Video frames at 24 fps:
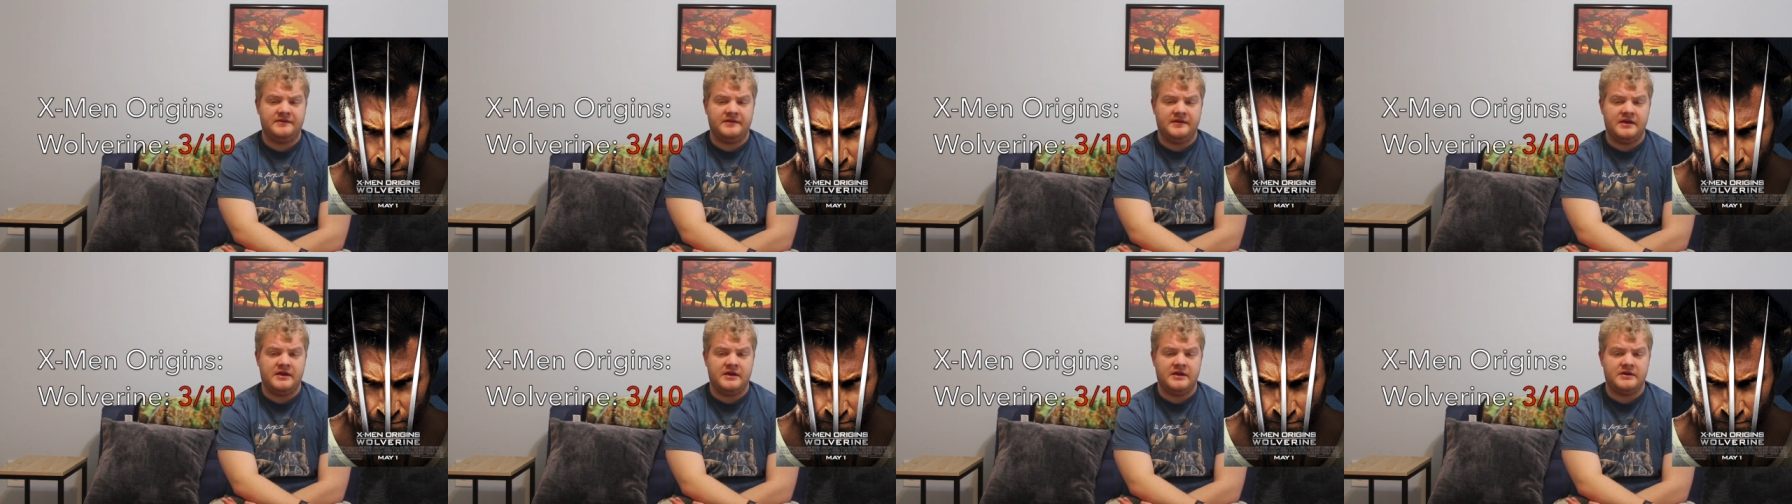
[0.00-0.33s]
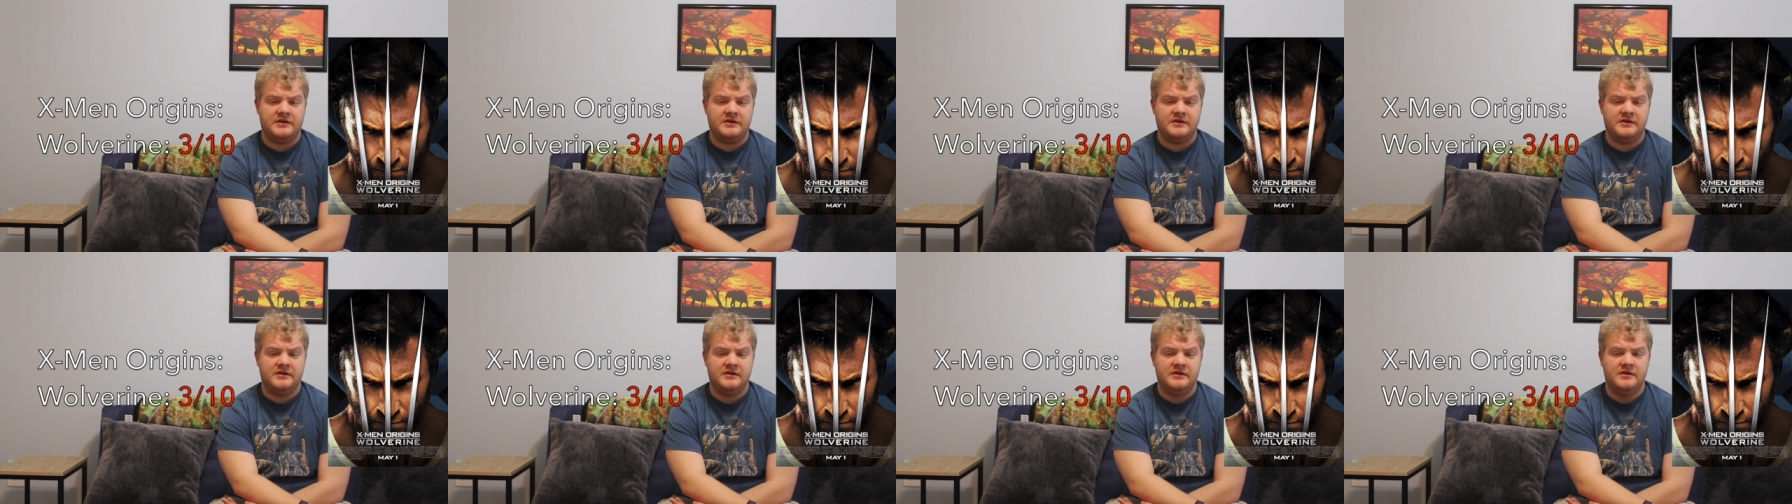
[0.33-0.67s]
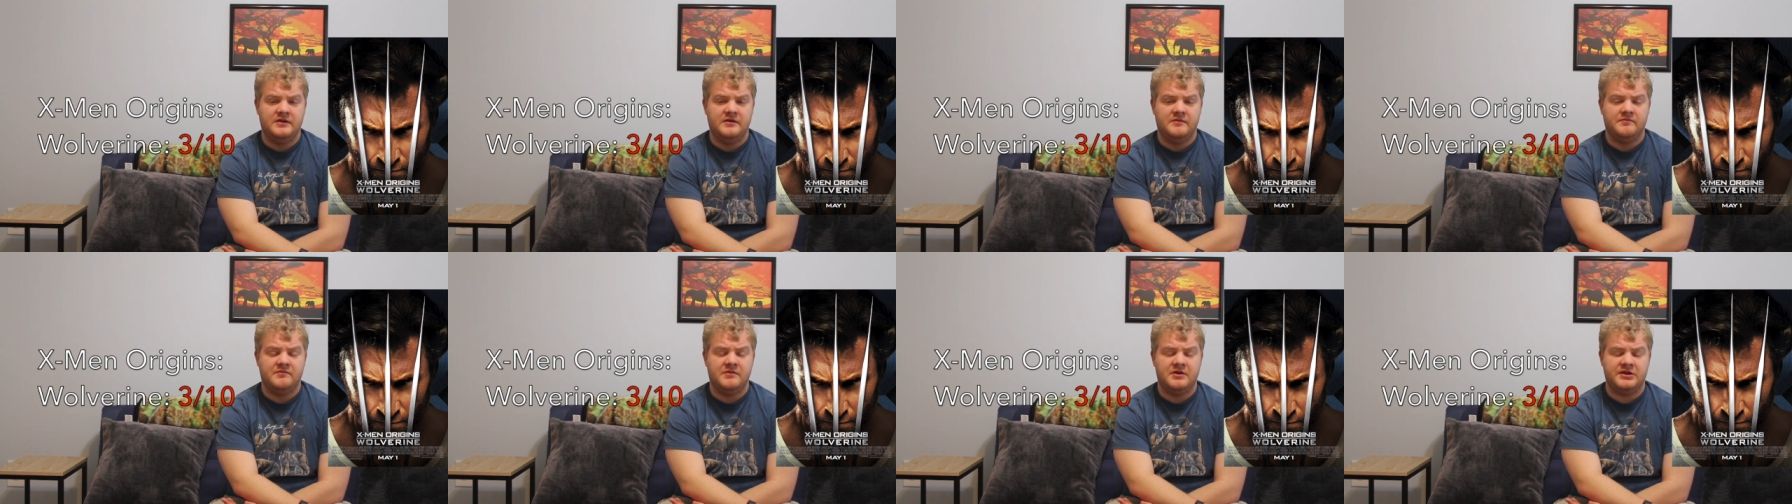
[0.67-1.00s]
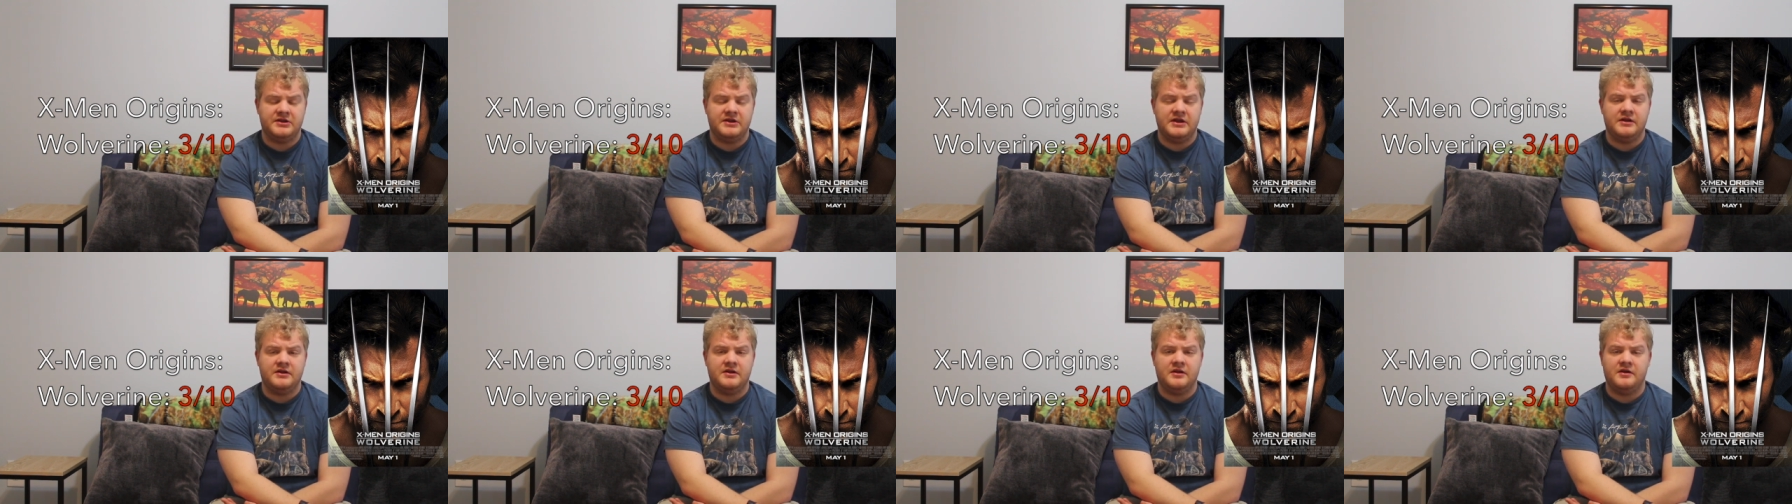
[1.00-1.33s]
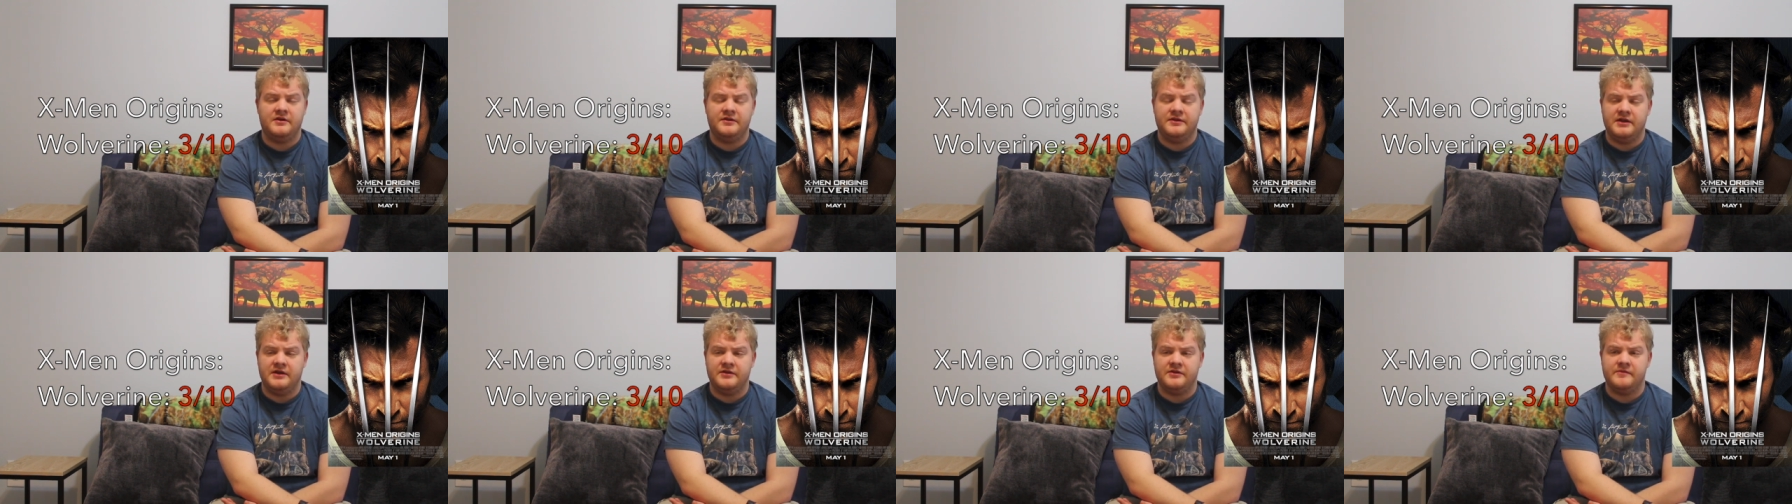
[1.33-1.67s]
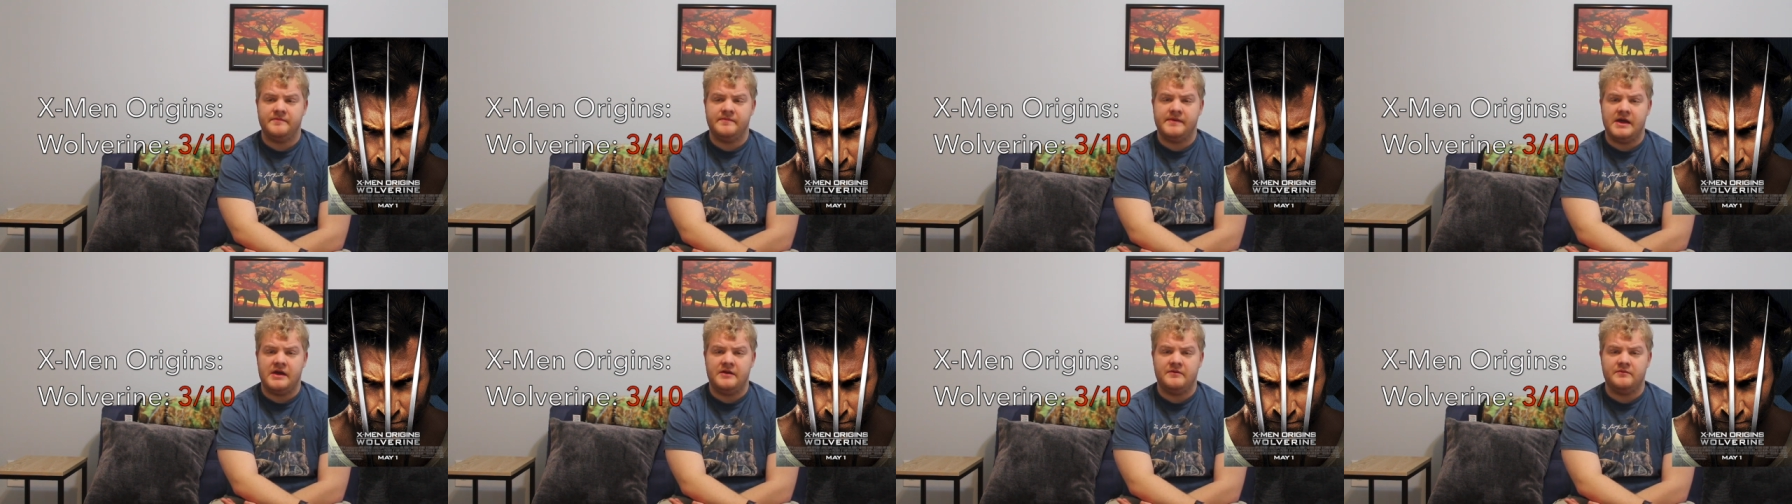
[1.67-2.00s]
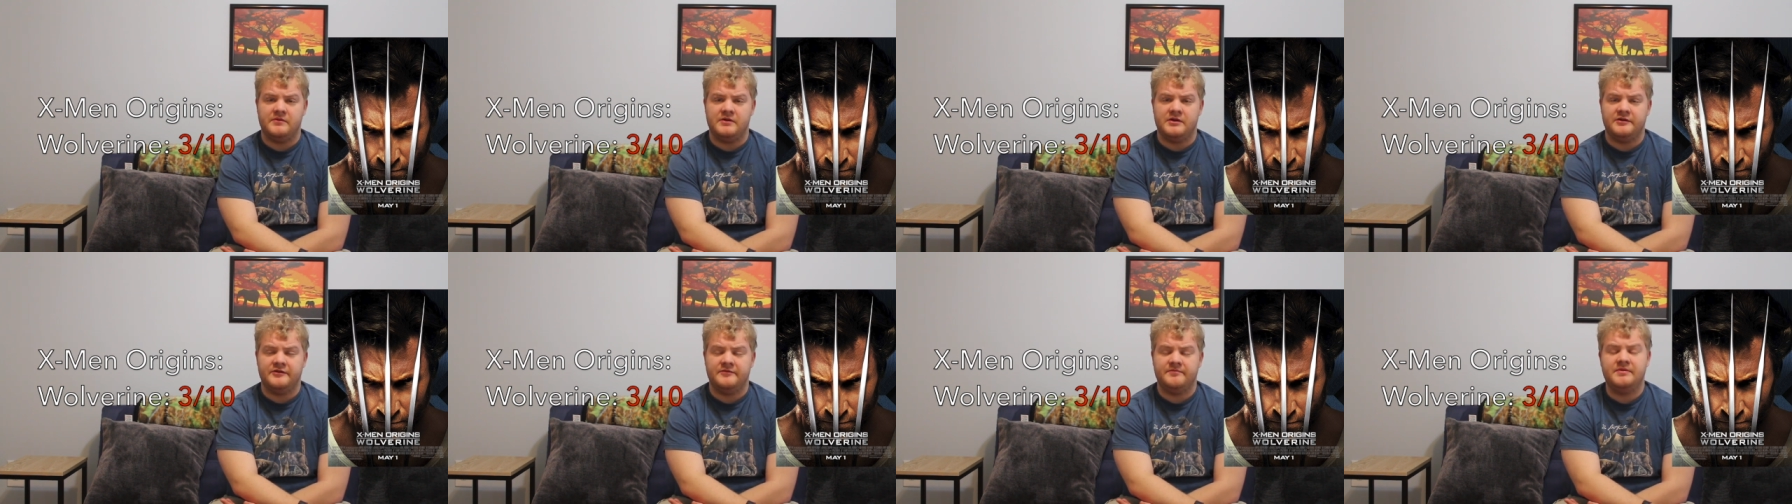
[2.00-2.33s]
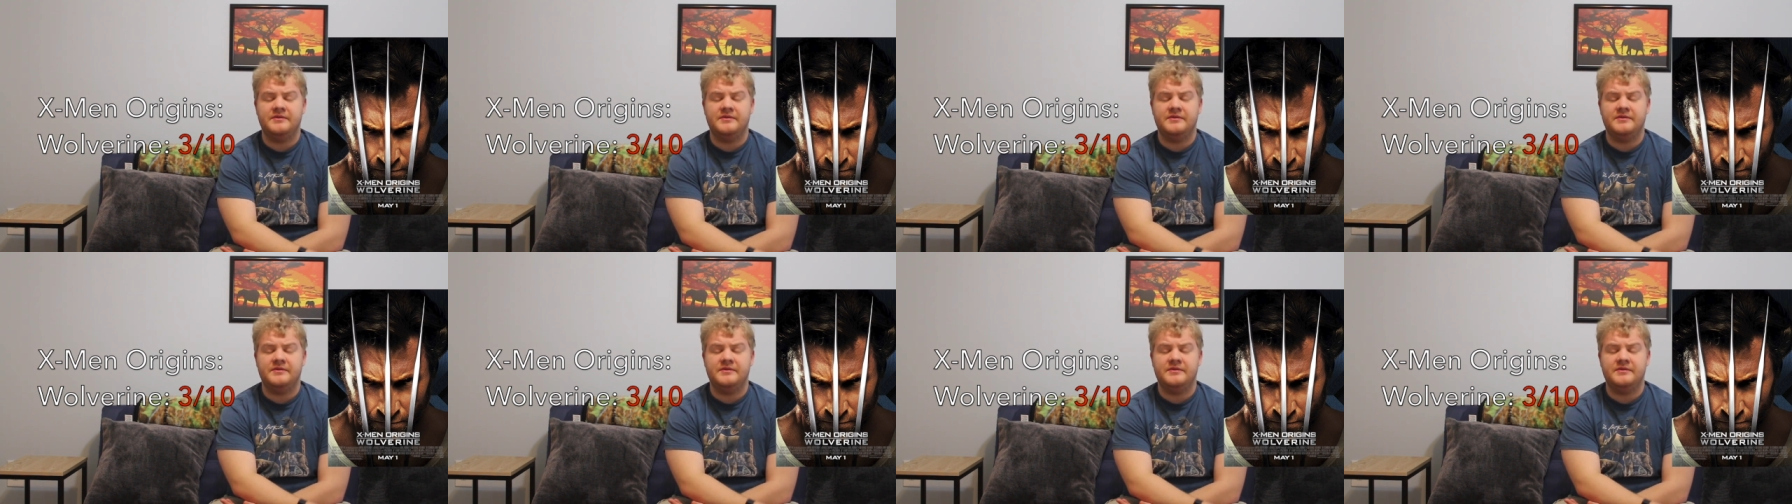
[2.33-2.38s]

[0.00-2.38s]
10. Much like all the other bad ones.